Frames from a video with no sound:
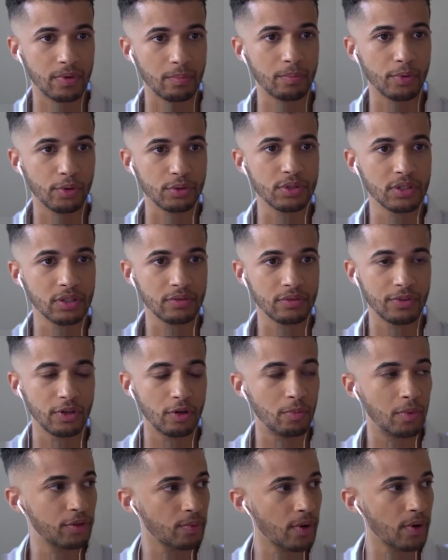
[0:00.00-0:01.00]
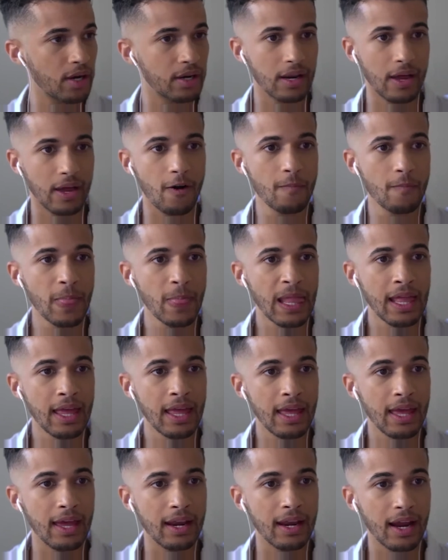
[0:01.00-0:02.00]
producing a film with right now,
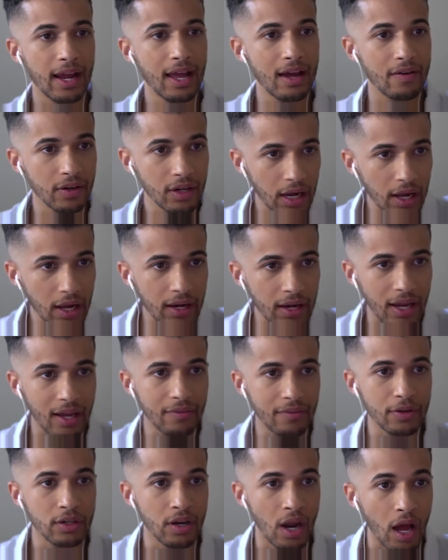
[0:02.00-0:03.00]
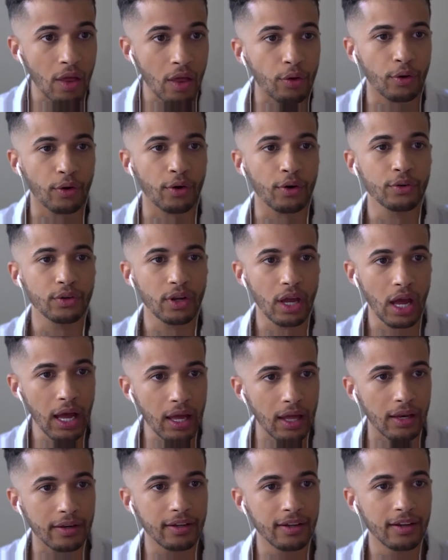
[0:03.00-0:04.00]
and I have a cut. I have another
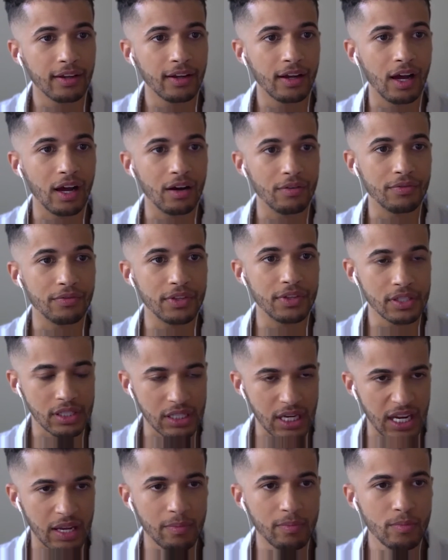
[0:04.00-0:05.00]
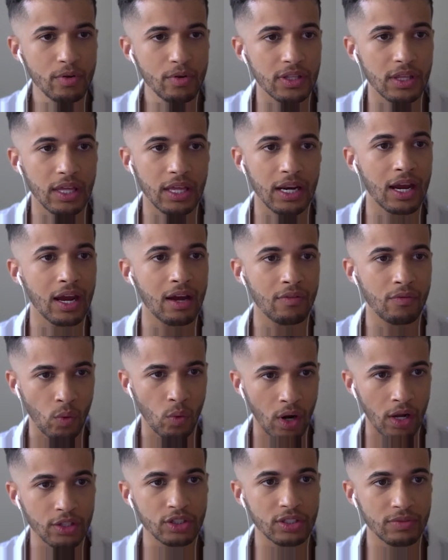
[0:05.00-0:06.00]
cut of the same movie that I have
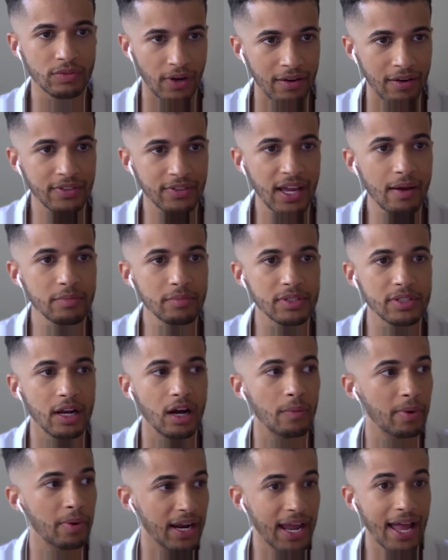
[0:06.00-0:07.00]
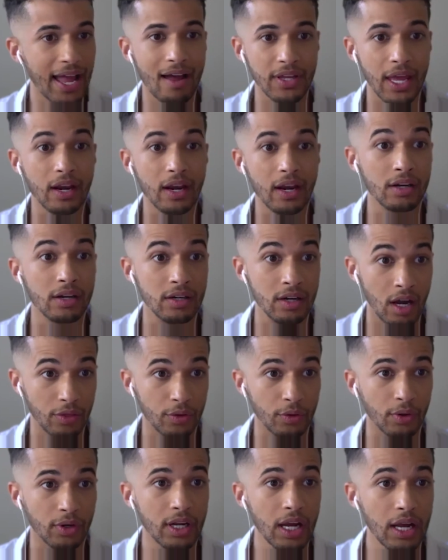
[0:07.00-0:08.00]
watched 5 times now, but I have yet
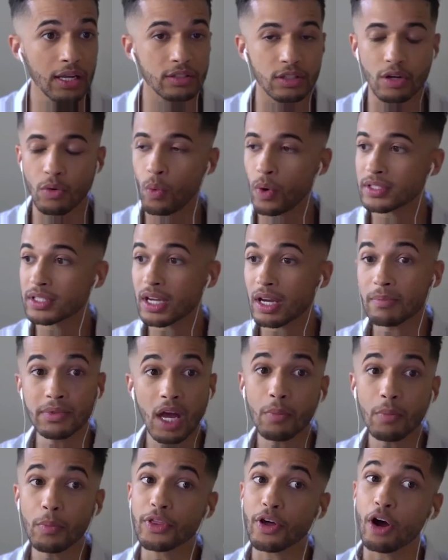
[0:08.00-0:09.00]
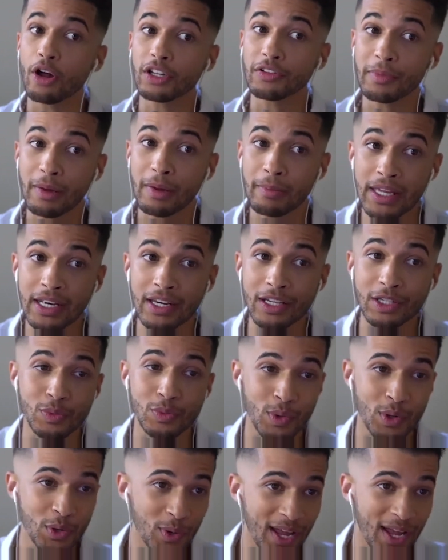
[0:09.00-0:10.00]
another cut. So once I'm done with all of my meetings,
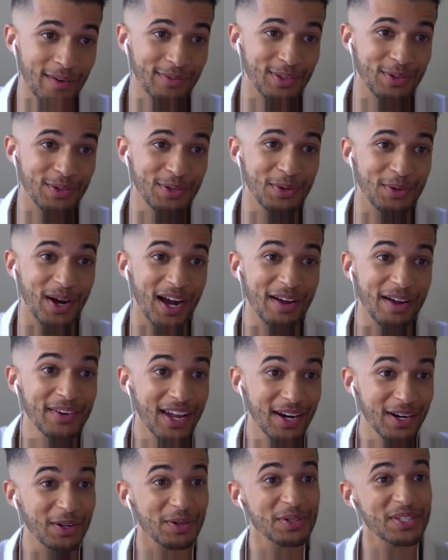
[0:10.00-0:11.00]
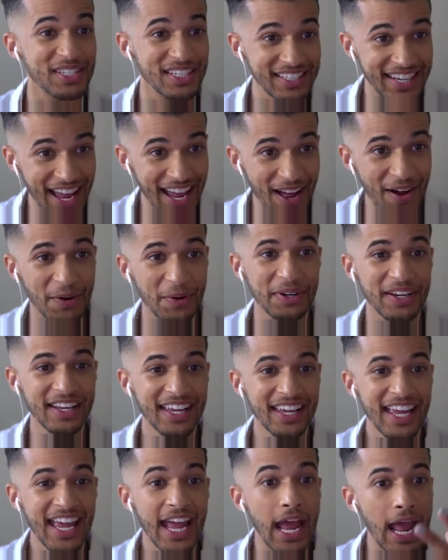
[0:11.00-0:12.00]
what do I have to do? I've got to go sit down
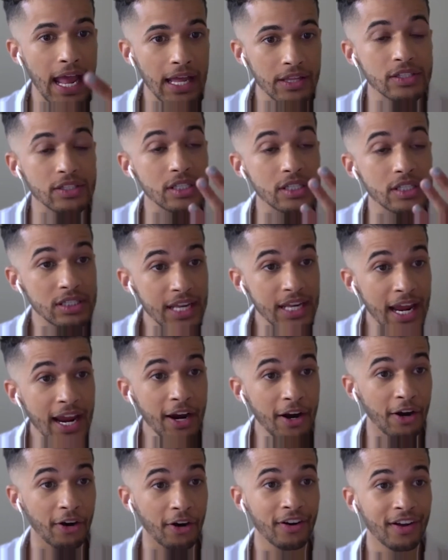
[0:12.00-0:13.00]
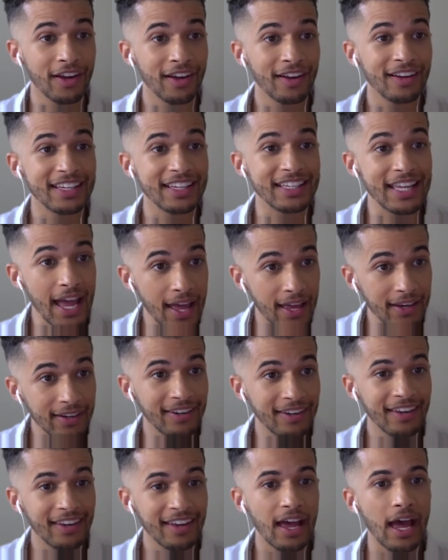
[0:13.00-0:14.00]
and stare
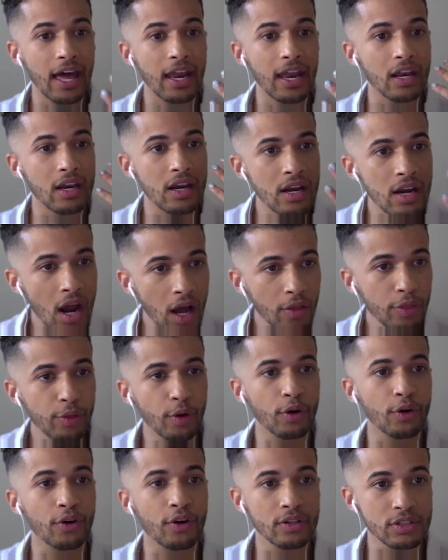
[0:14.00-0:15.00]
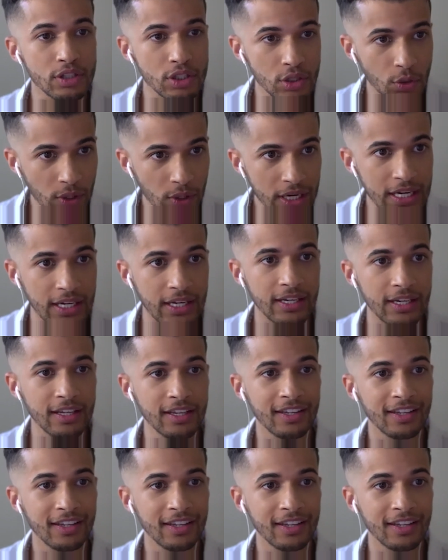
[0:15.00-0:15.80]
yet at another screen